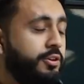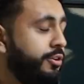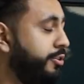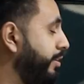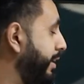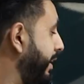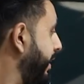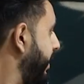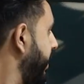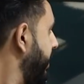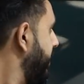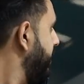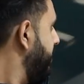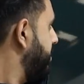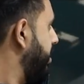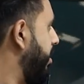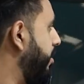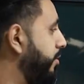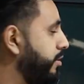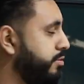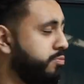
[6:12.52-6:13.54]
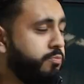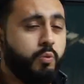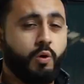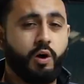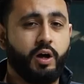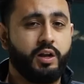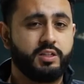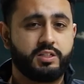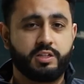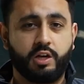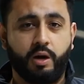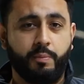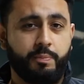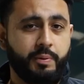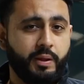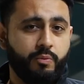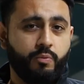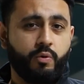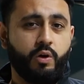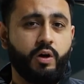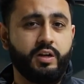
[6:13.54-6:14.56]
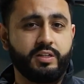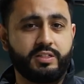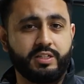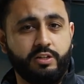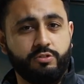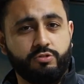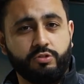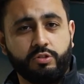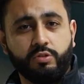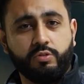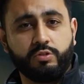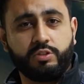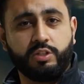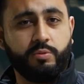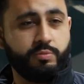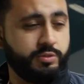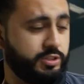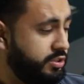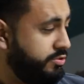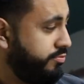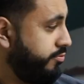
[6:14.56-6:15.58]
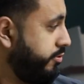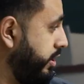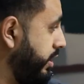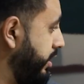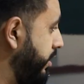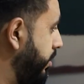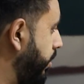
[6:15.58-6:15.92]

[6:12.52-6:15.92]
unit. So it's wireless CarPlay, wireless Android Auto, which is really